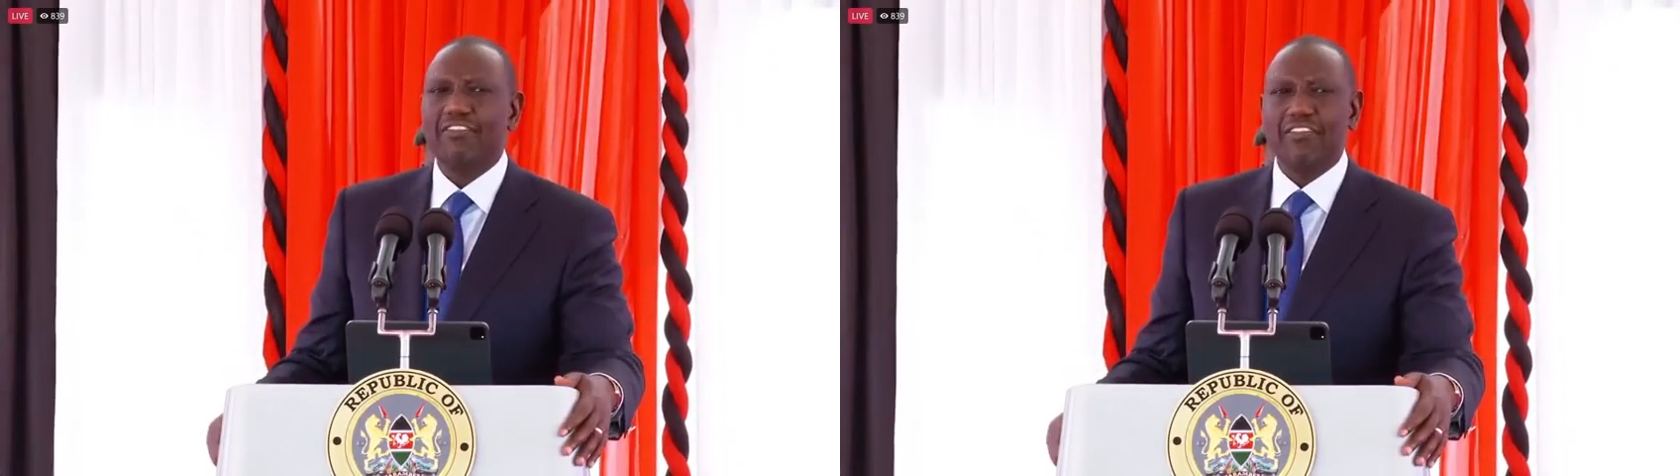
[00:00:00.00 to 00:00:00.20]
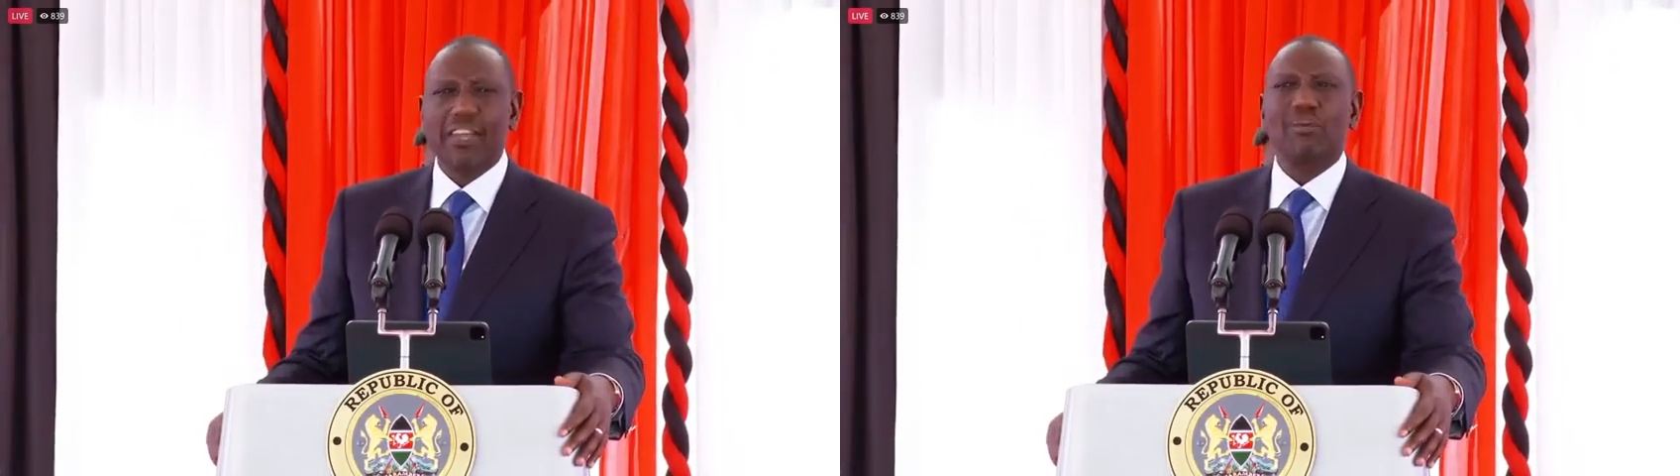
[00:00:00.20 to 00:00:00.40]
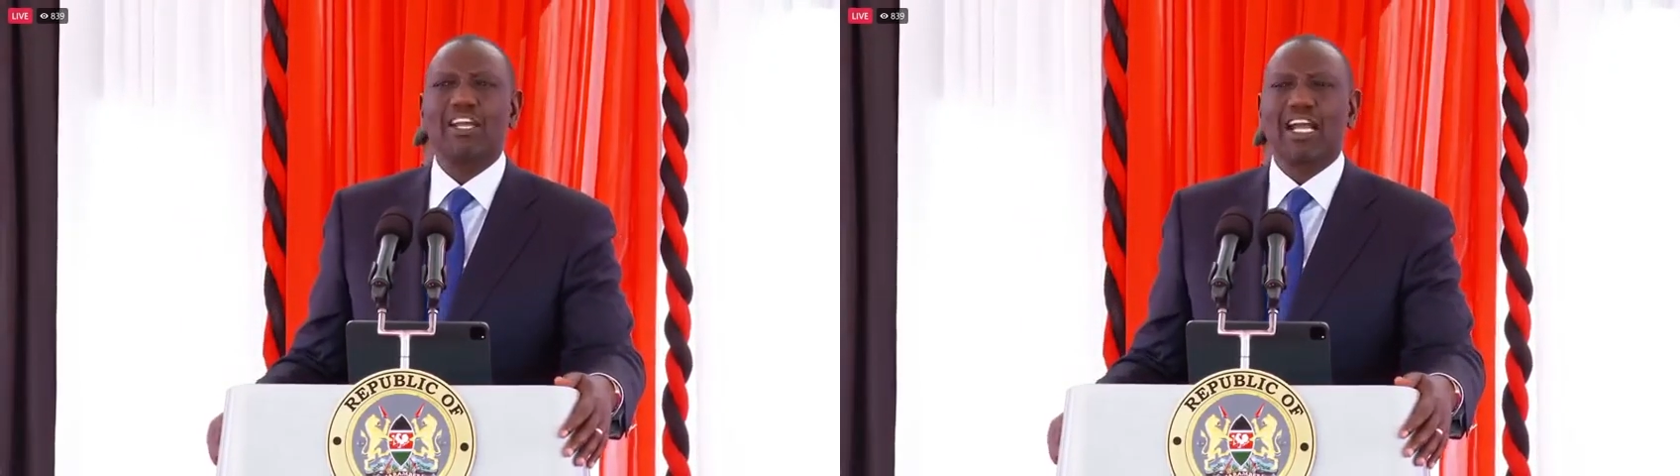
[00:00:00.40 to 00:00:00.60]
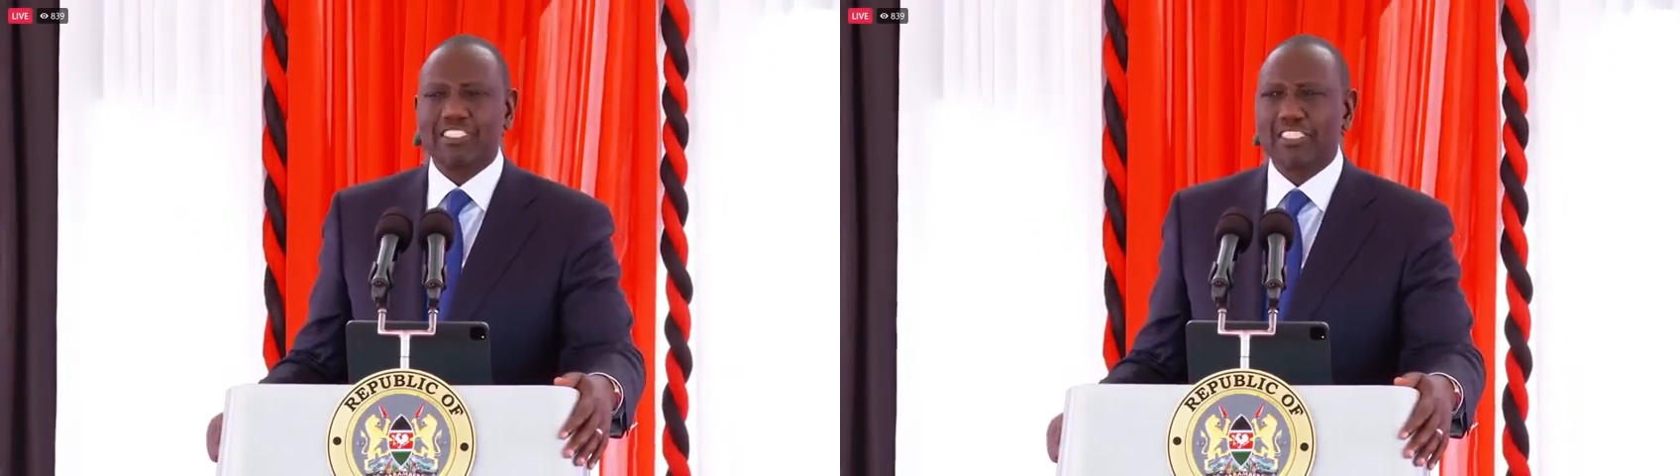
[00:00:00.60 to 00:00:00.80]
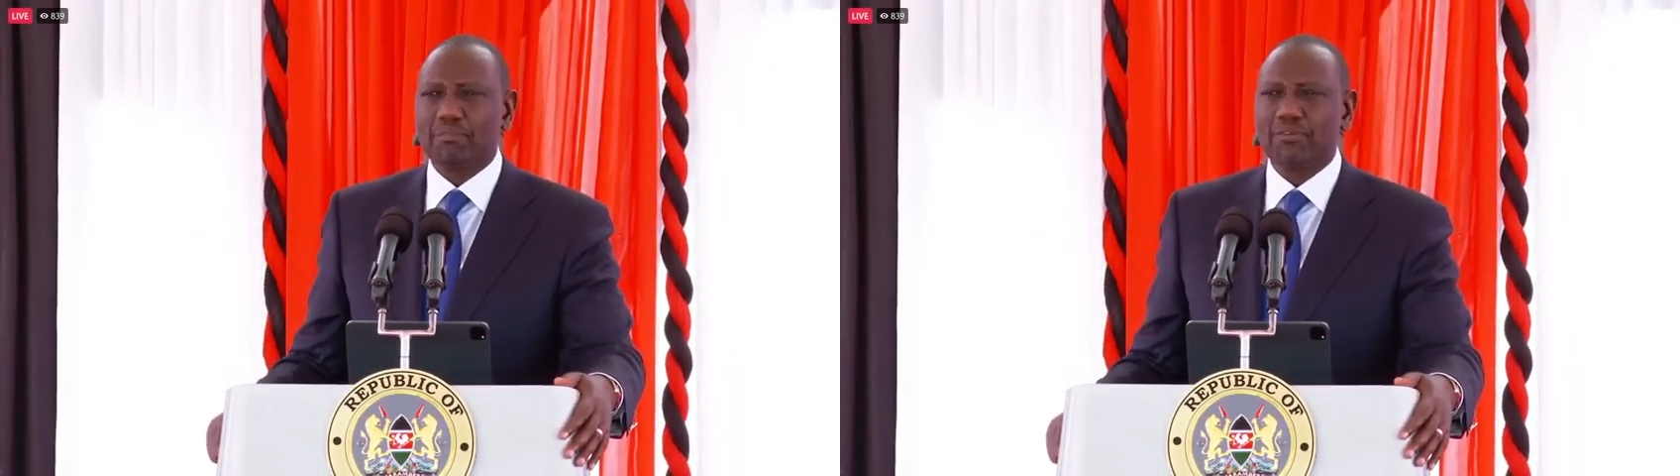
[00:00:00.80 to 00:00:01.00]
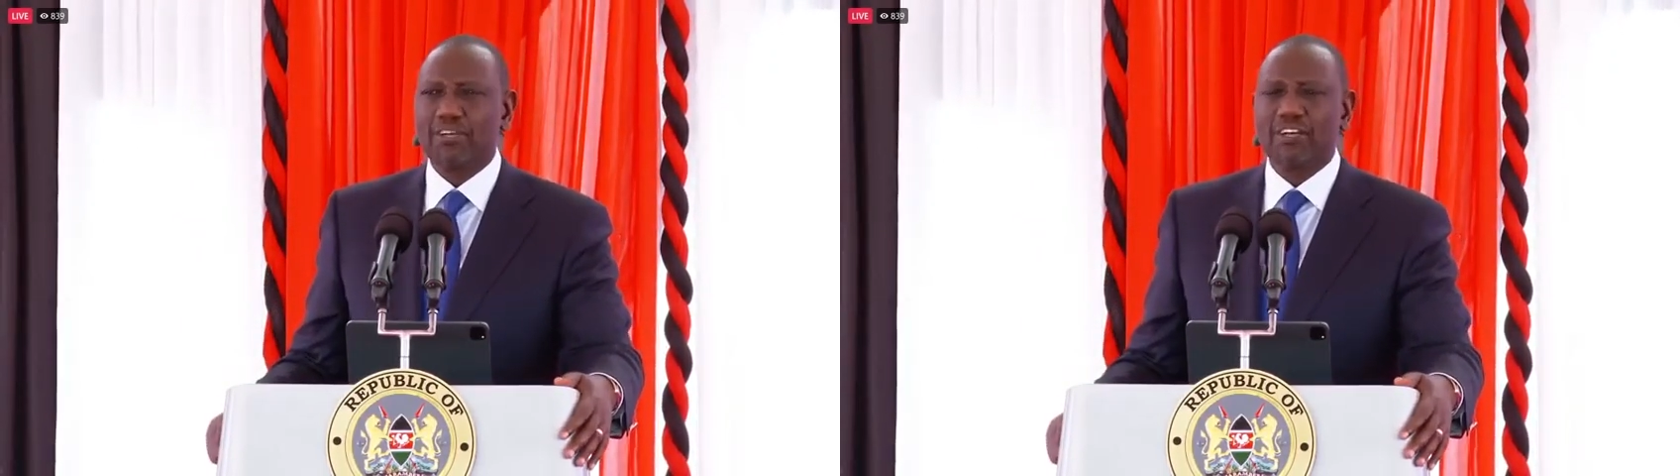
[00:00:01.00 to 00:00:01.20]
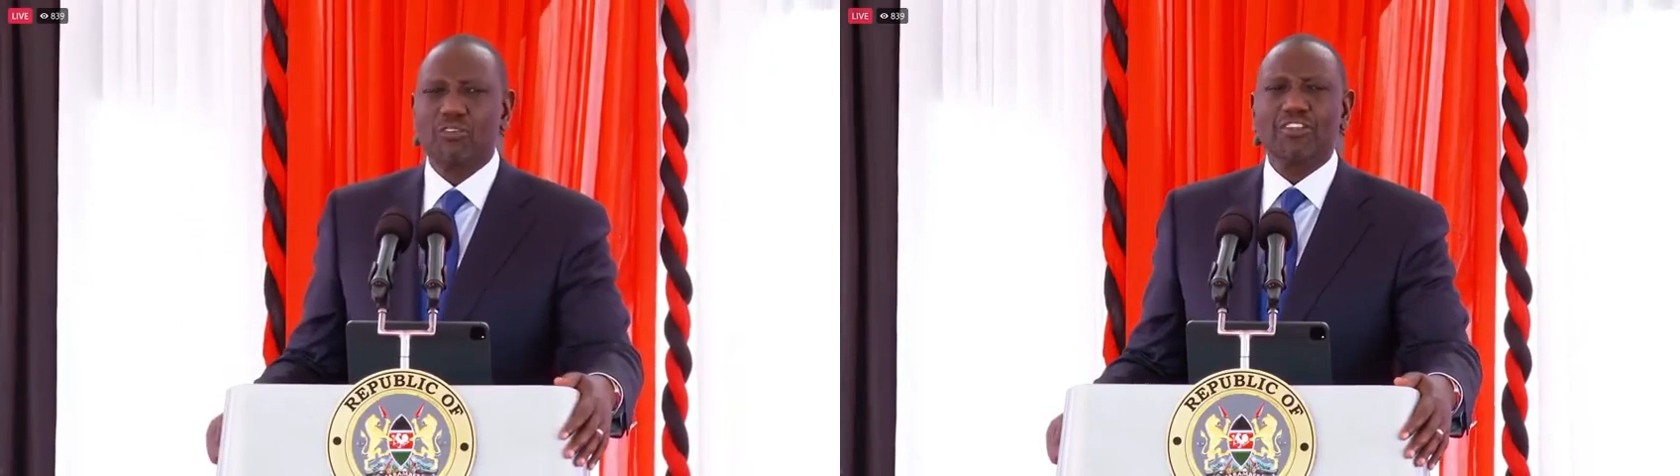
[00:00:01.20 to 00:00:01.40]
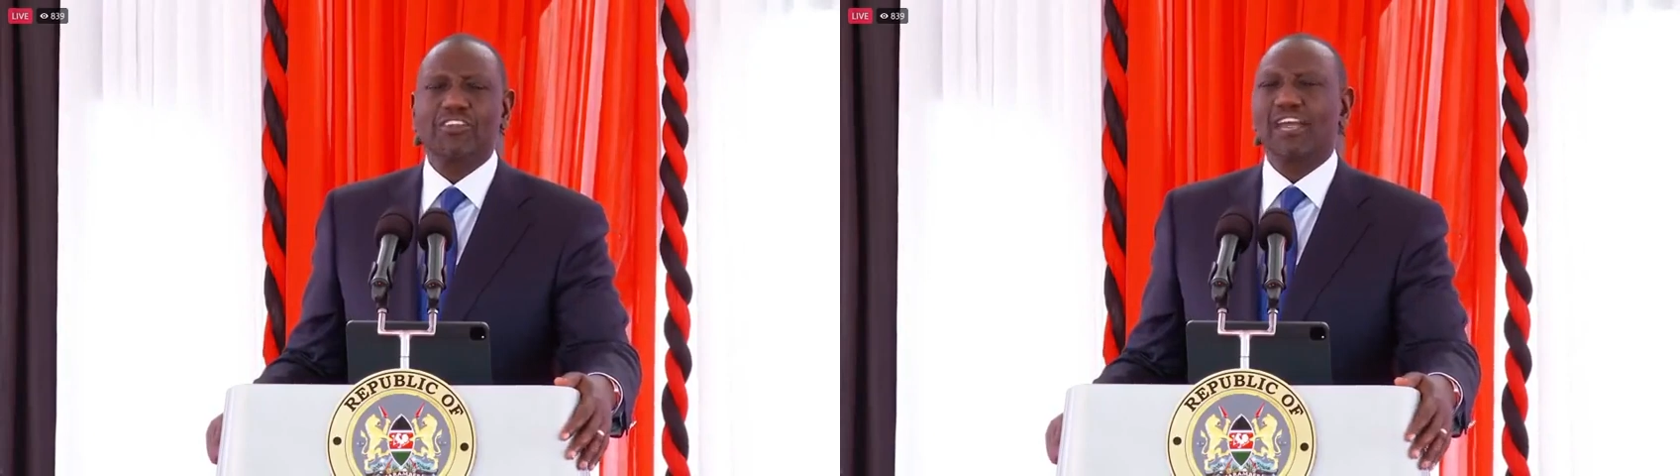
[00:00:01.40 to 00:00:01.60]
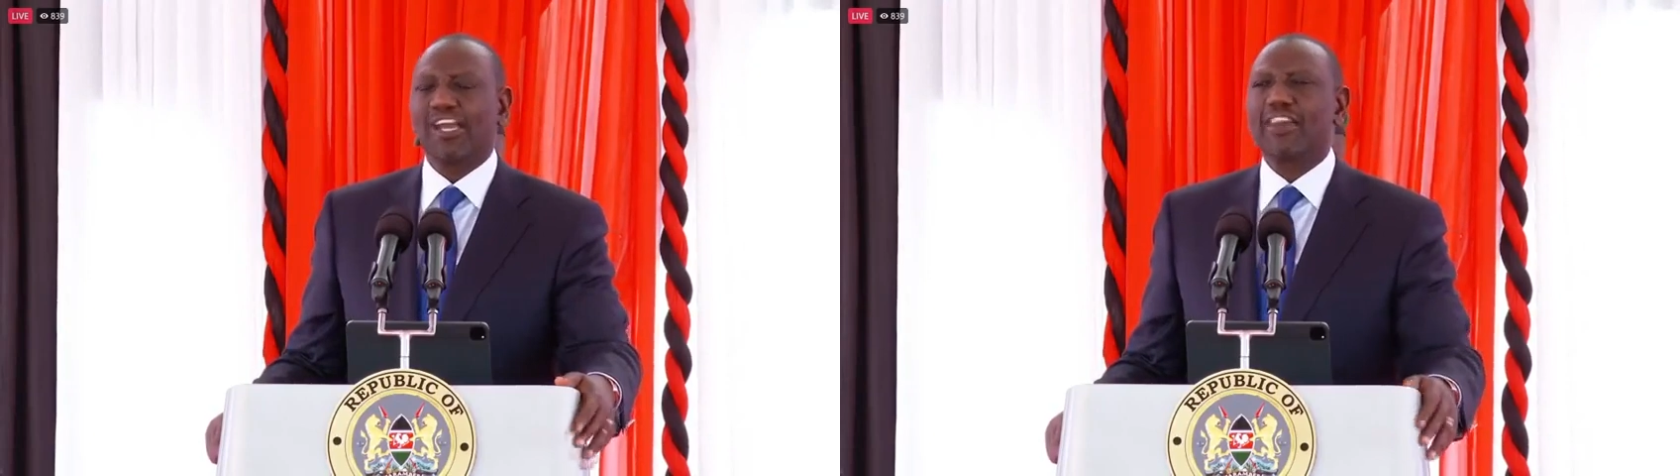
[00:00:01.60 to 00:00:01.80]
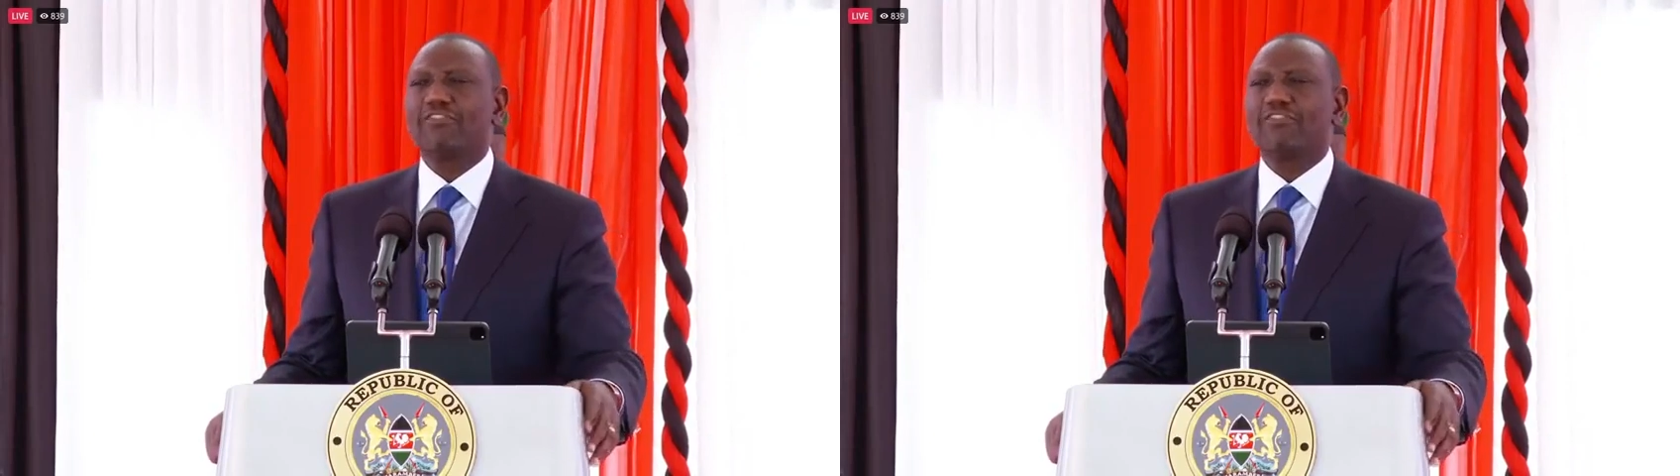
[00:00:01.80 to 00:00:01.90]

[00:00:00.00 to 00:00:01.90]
they will catch up with the other